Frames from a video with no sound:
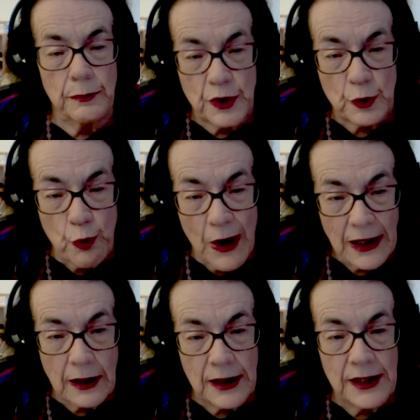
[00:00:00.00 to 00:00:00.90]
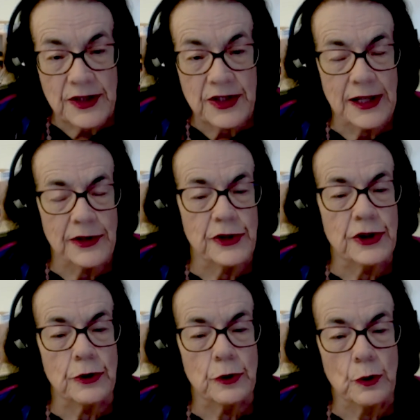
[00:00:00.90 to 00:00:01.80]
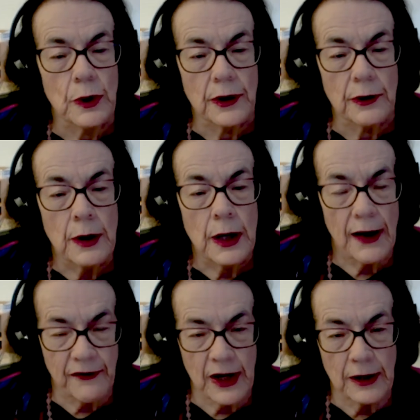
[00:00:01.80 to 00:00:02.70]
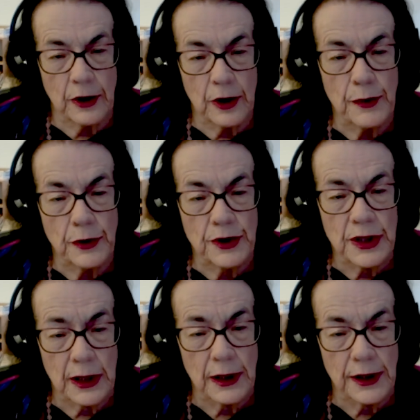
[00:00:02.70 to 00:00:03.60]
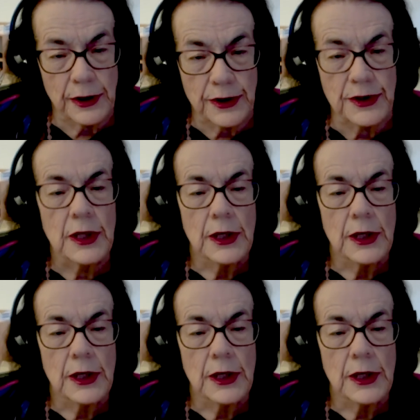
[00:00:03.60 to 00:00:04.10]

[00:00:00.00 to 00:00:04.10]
directly said to Afghan community leaders,